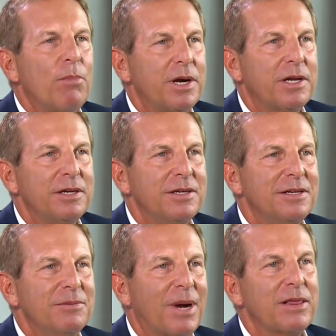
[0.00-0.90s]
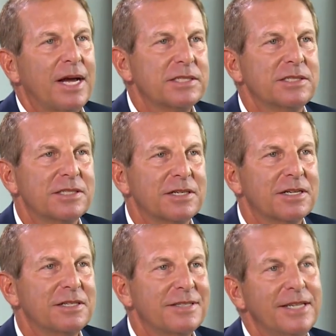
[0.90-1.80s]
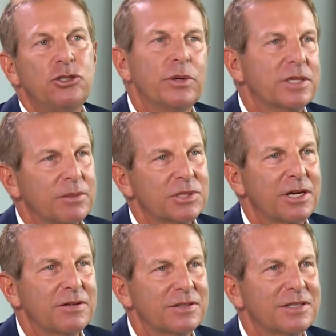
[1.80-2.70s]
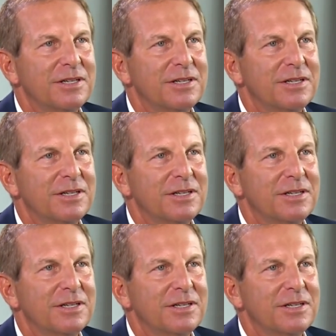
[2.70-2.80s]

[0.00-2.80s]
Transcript: money by licensing it than doing it themselves. So you